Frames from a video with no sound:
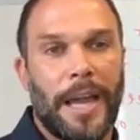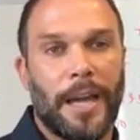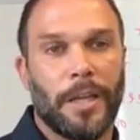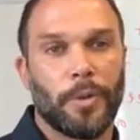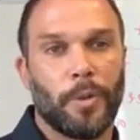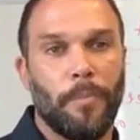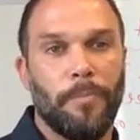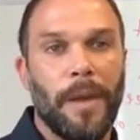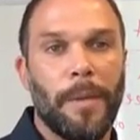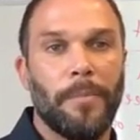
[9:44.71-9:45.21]

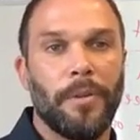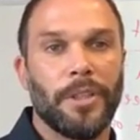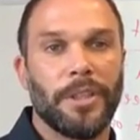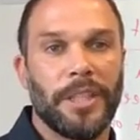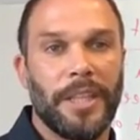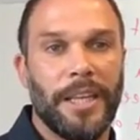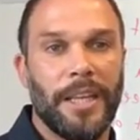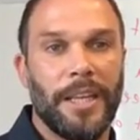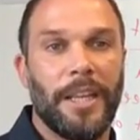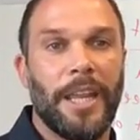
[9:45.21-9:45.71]
actual
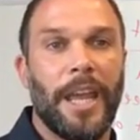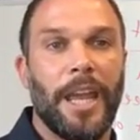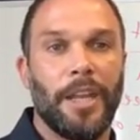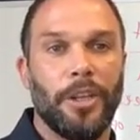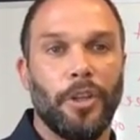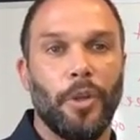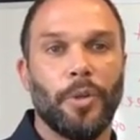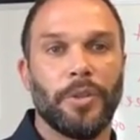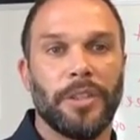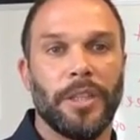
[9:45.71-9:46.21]
members in
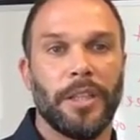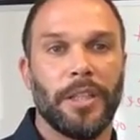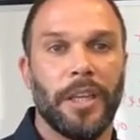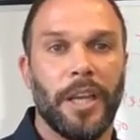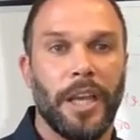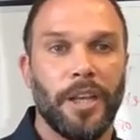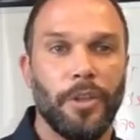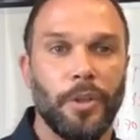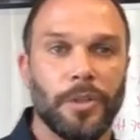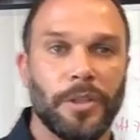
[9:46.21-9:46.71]
and
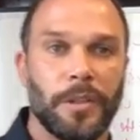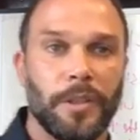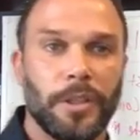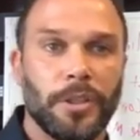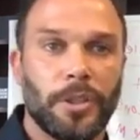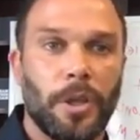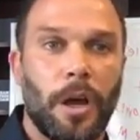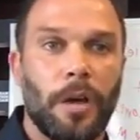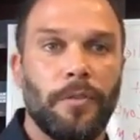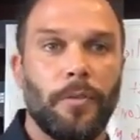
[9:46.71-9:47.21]
using the
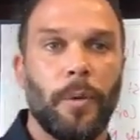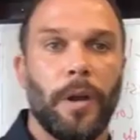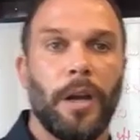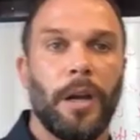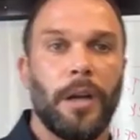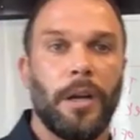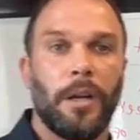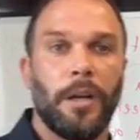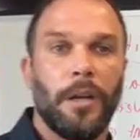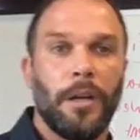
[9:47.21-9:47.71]

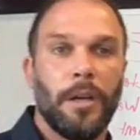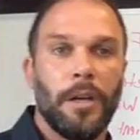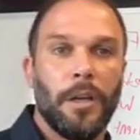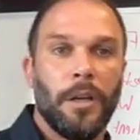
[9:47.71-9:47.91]
software.